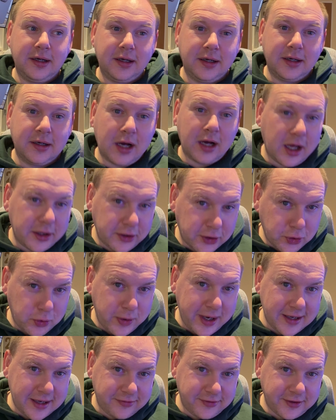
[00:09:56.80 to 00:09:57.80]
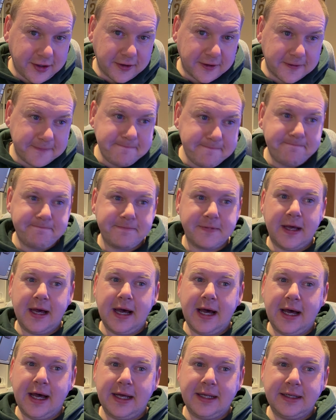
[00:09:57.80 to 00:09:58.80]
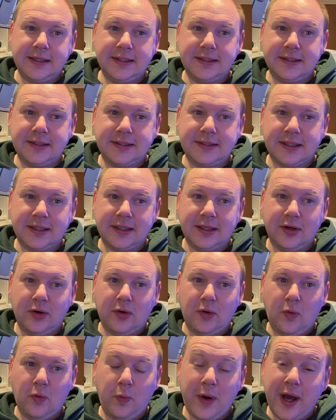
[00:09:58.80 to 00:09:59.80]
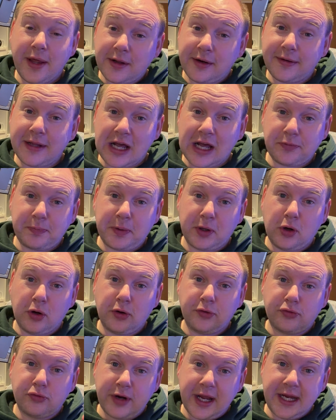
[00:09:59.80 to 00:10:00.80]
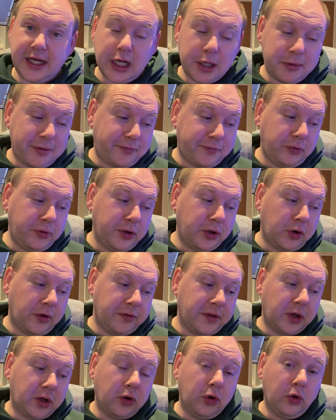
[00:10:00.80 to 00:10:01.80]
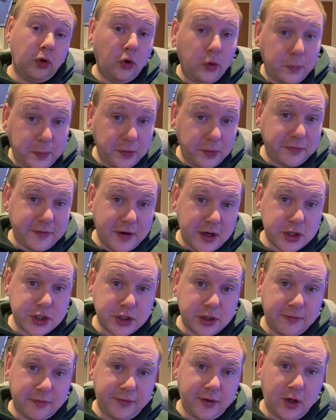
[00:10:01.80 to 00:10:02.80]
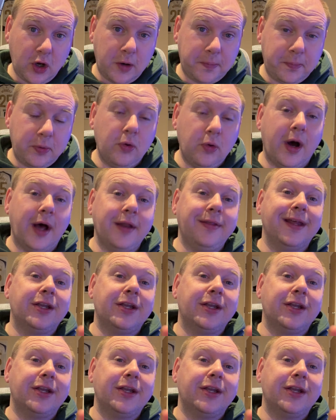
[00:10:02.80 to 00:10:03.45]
ColorOS here. And whether that's because right now I've only got the global version of the Oppo and the